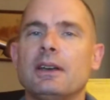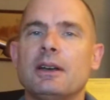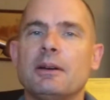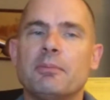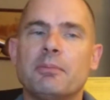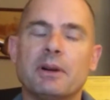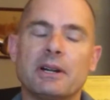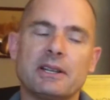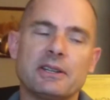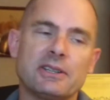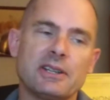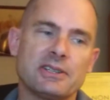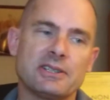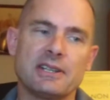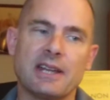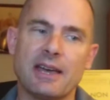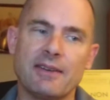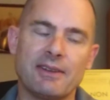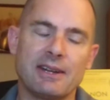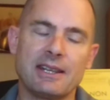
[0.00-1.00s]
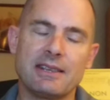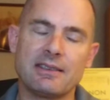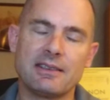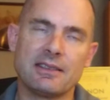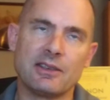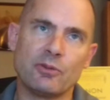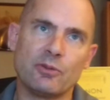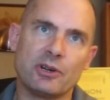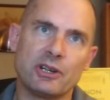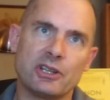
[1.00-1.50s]
but it doesn't have anything
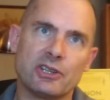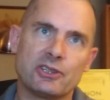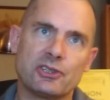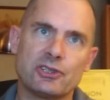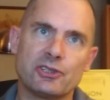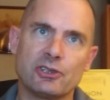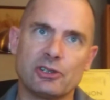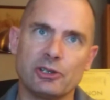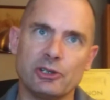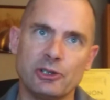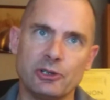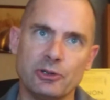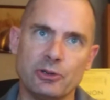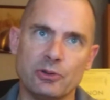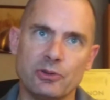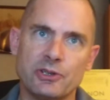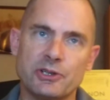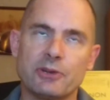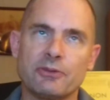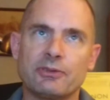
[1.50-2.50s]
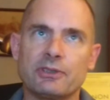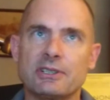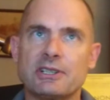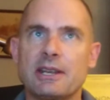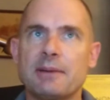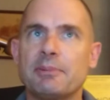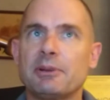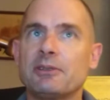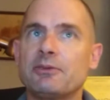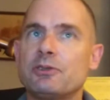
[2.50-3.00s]
that would exclude. So for
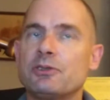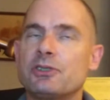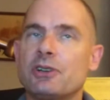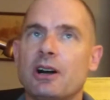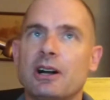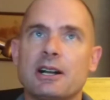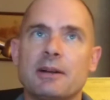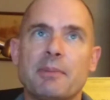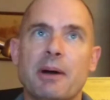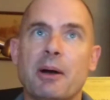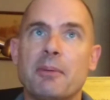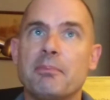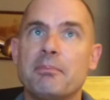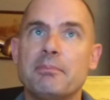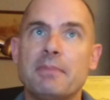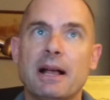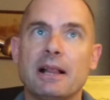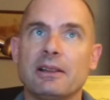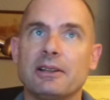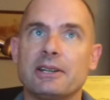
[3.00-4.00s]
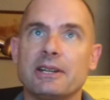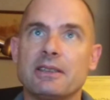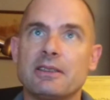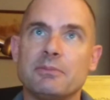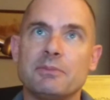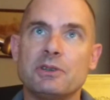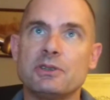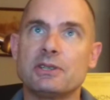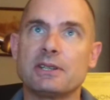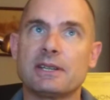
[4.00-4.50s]
example, if you talk about melody, that
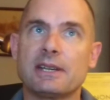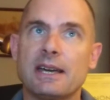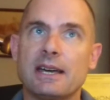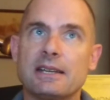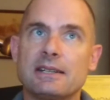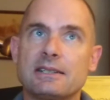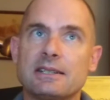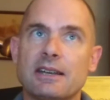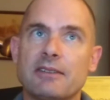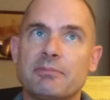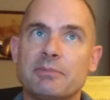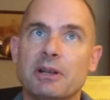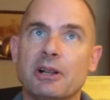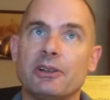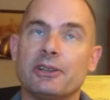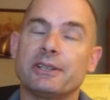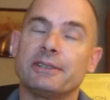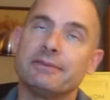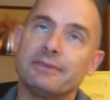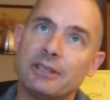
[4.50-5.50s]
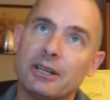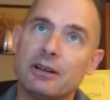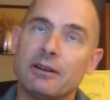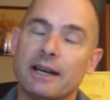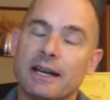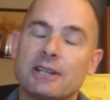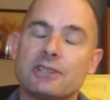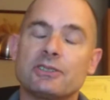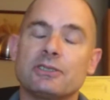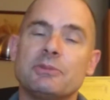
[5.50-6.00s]
music has to have melody. No,
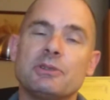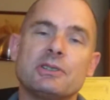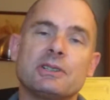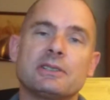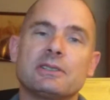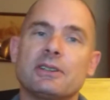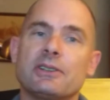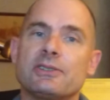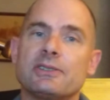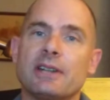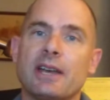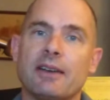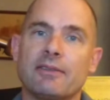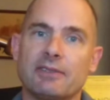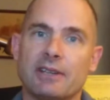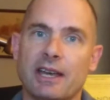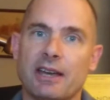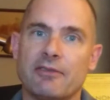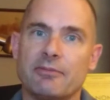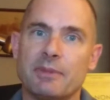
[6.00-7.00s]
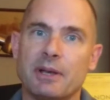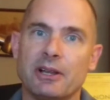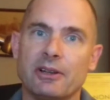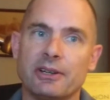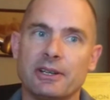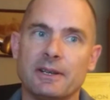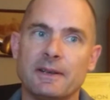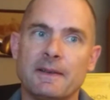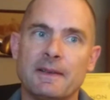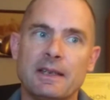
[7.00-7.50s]
actually music doesn't have to have
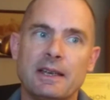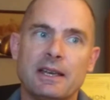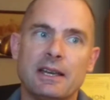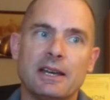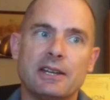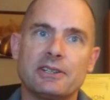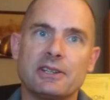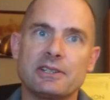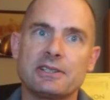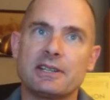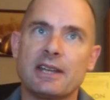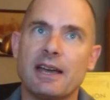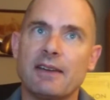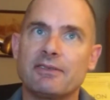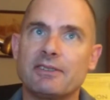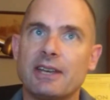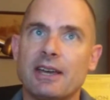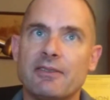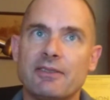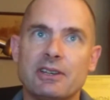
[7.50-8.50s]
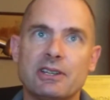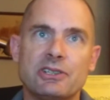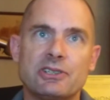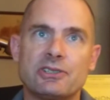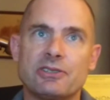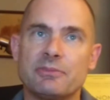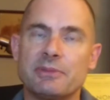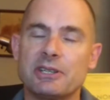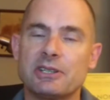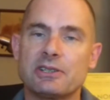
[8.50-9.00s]
melody. It doesn't have to have
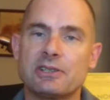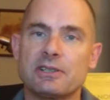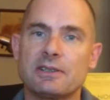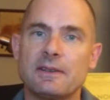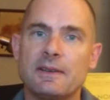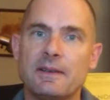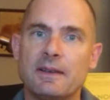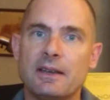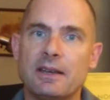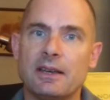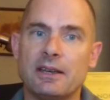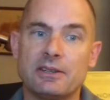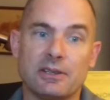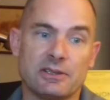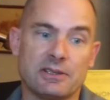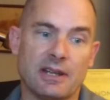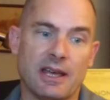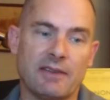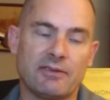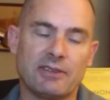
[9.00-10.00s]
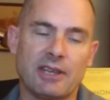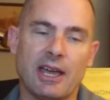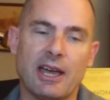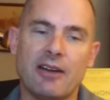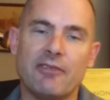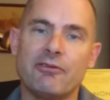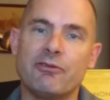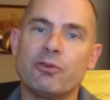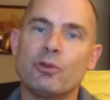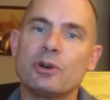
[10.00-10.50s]
instruments. It doesn't have to
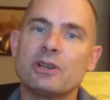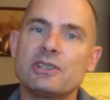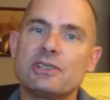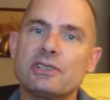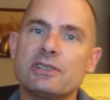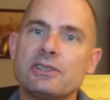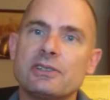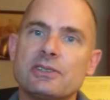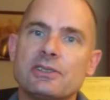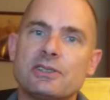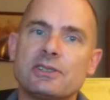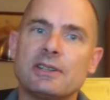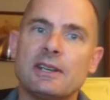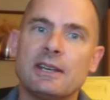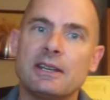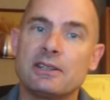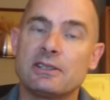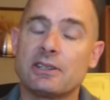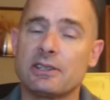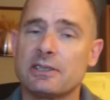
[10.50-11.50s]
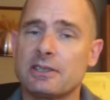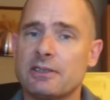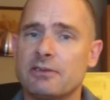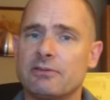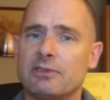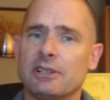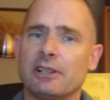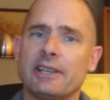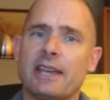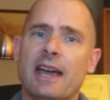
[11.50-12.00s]
have voices. It doesn't
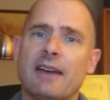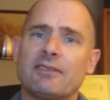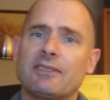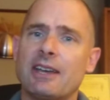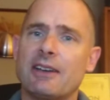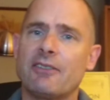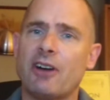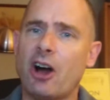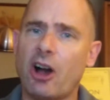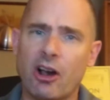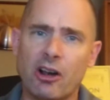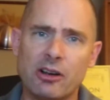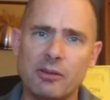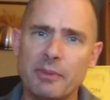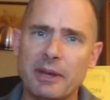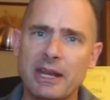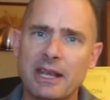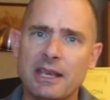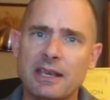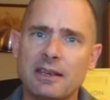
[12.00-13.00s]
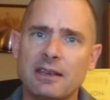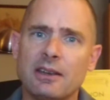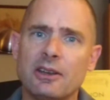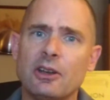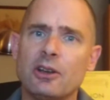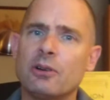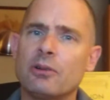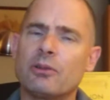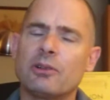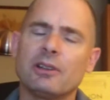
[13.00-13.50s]
really have to have harmony,
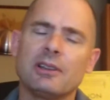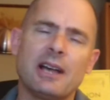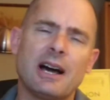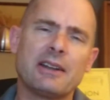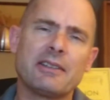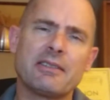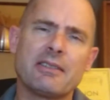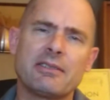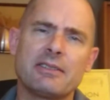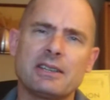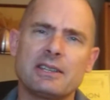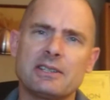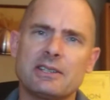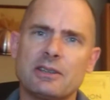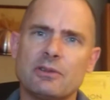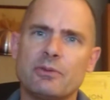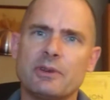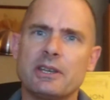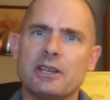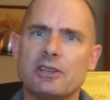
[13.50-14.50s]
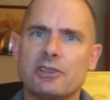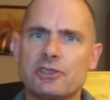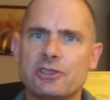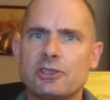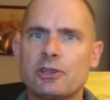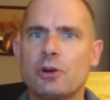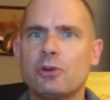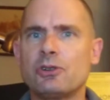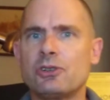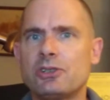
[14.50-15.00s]
or a lot of the things that we
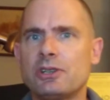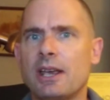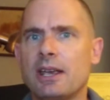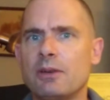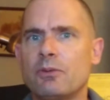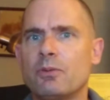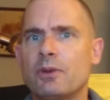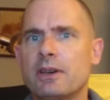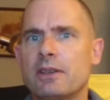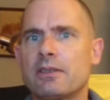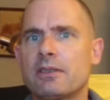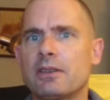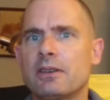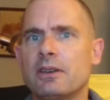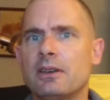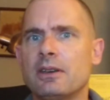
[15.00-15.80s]
associate with